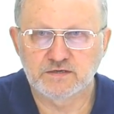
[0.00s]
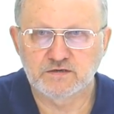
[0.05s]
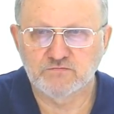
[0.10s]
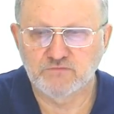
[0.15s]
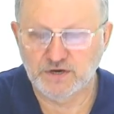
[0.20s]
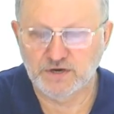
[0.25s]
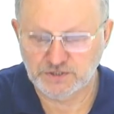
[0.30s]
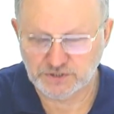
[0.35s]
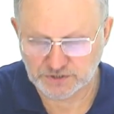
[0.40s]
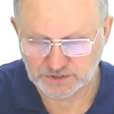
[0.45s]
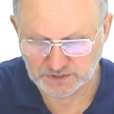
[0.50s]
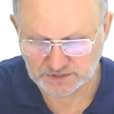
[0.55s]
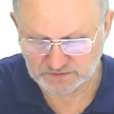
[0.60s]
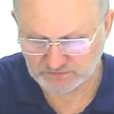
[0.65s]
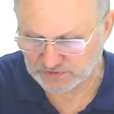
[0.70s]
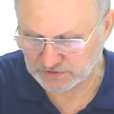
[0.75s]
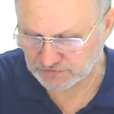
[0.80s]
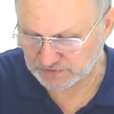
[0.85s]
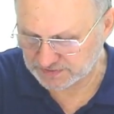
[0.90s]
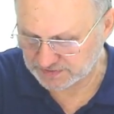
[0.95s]
question is
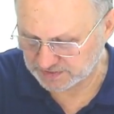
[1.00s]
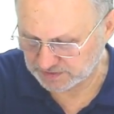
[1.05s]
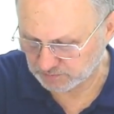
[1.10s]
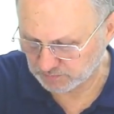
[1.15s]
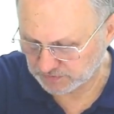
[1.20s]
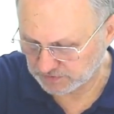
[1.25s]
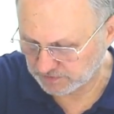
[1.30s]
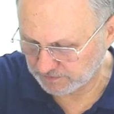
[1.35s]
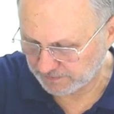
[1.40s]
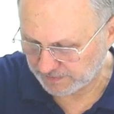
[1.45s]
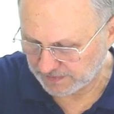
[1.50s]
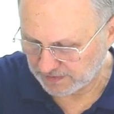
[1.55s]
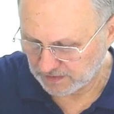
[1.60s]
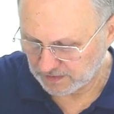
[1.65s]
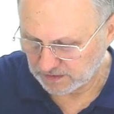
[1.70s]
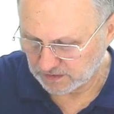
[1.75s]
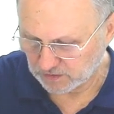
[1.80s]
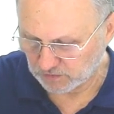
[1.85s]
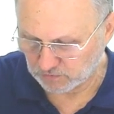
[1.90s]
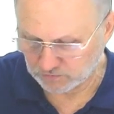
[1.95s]
very simple,
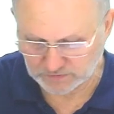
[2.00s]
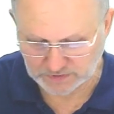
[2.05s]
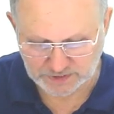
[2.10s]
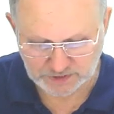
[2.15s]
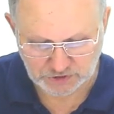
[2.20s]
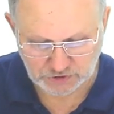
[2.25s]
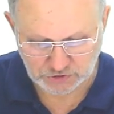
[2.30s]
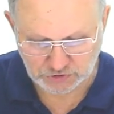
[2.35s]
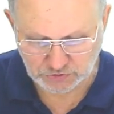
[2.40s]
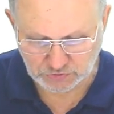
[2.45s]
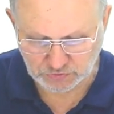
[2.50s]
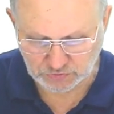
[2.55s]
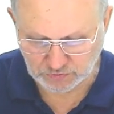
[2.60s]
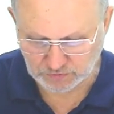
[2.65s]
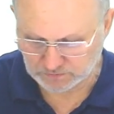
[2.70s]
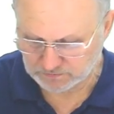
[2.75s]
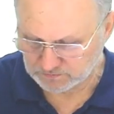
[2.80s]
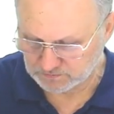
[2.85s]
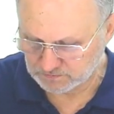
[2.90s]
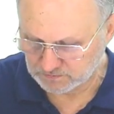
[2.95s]
only 2